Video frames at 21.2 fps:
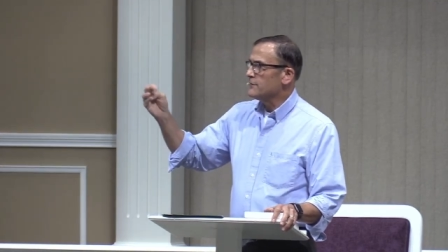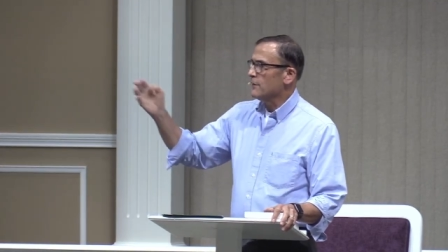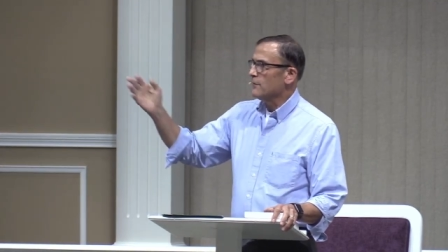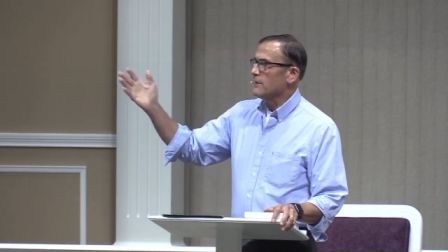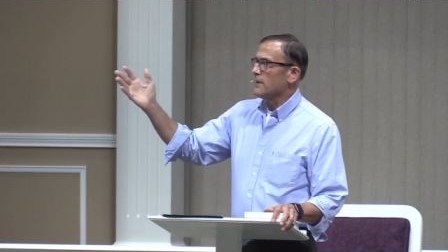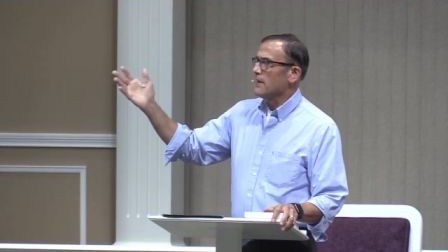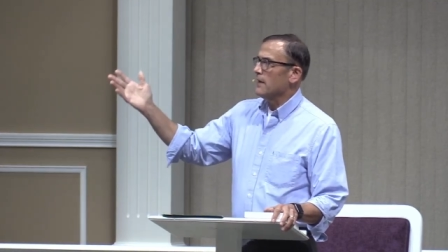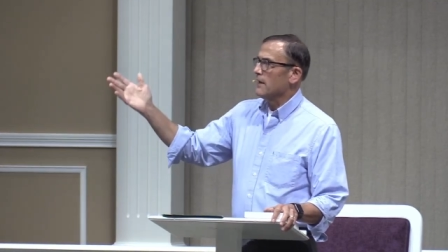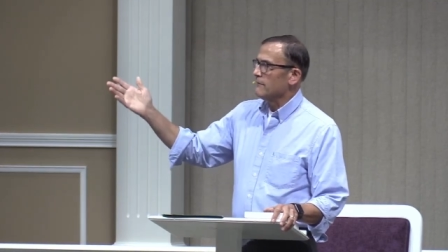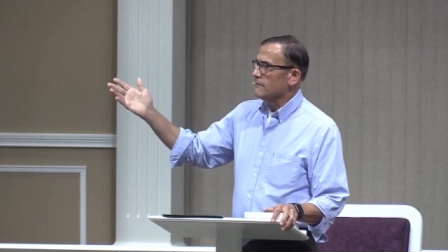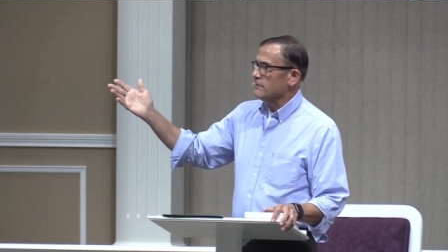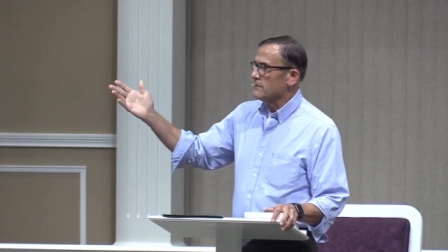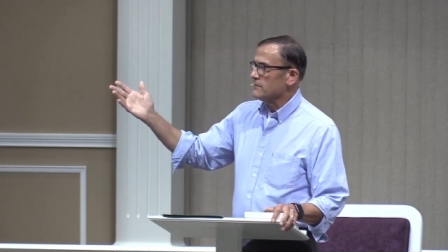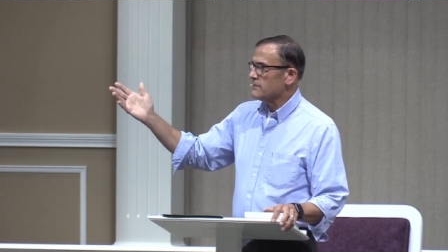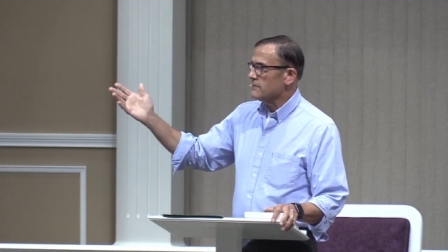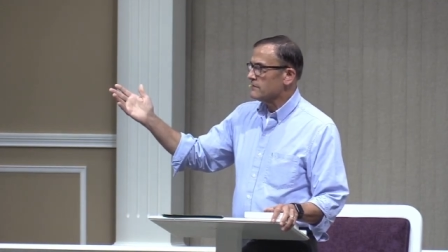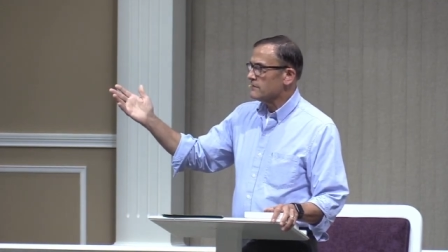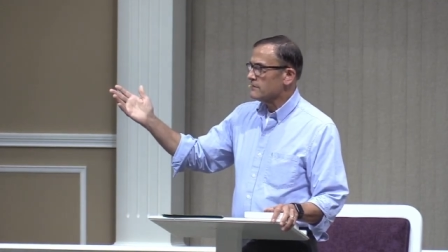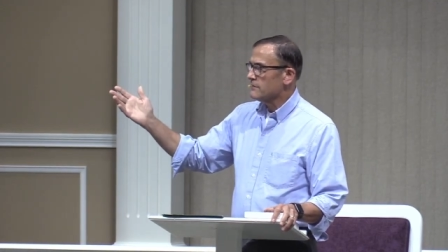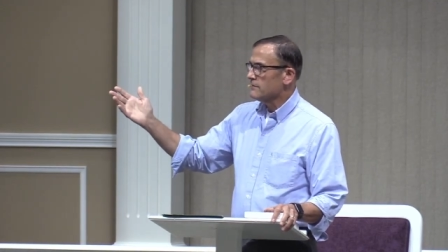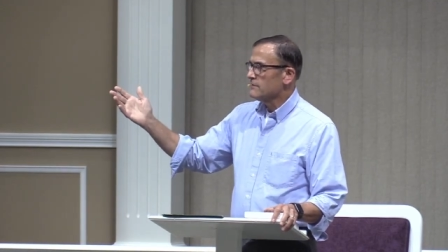Tony Evans,
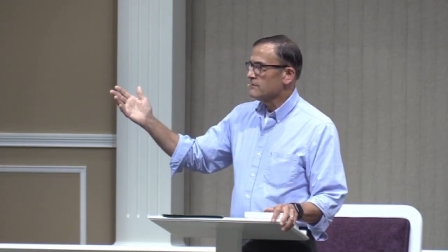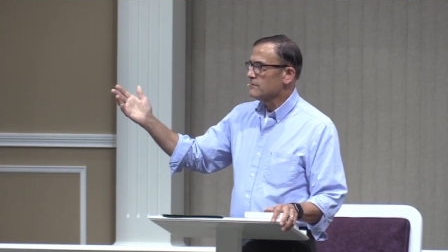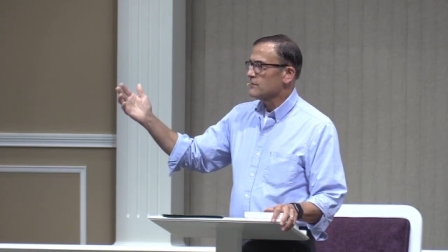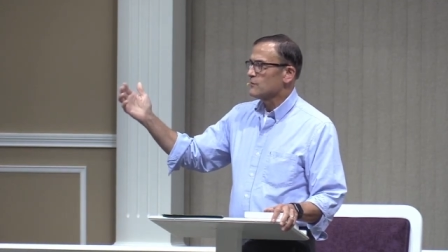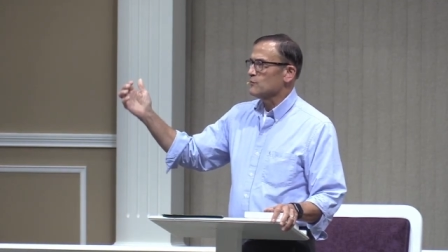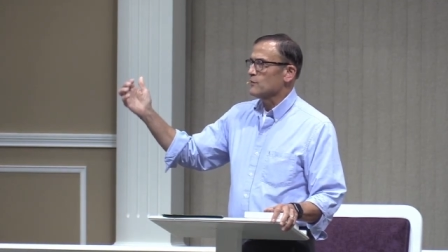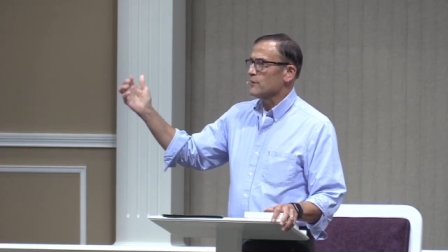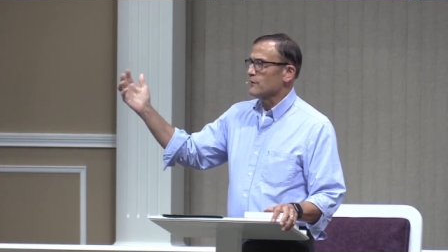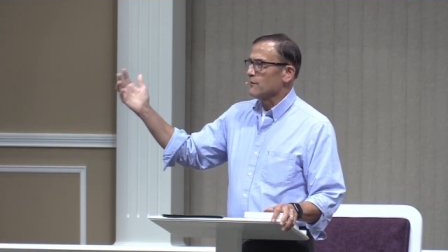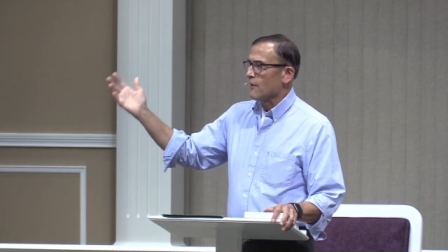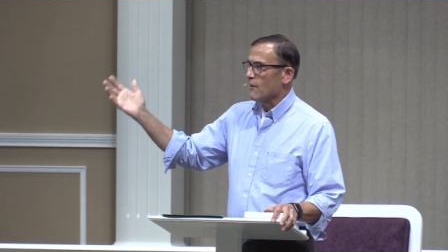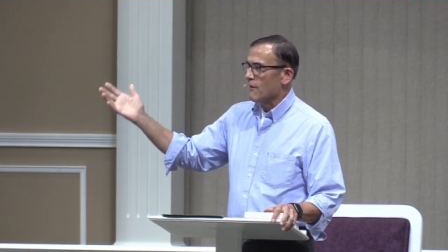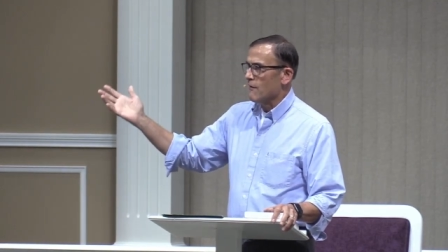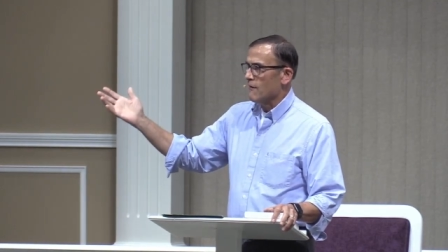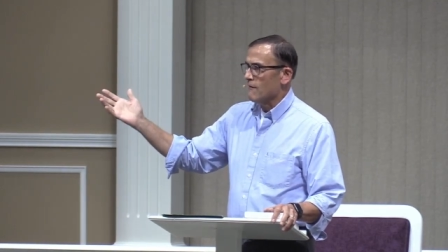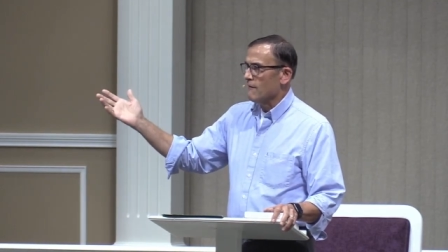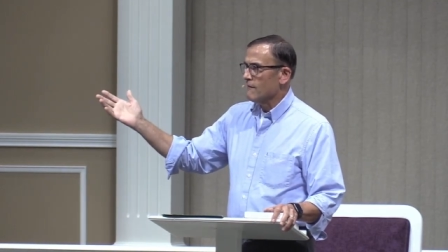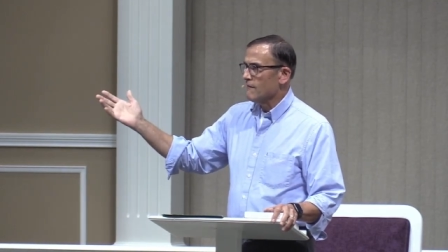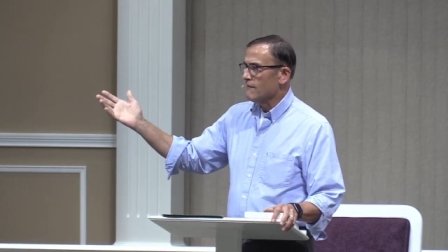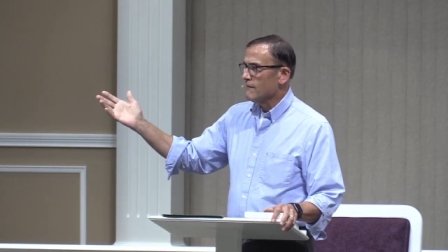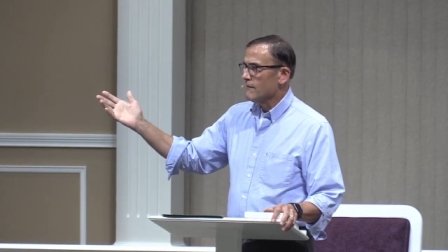Swindoll,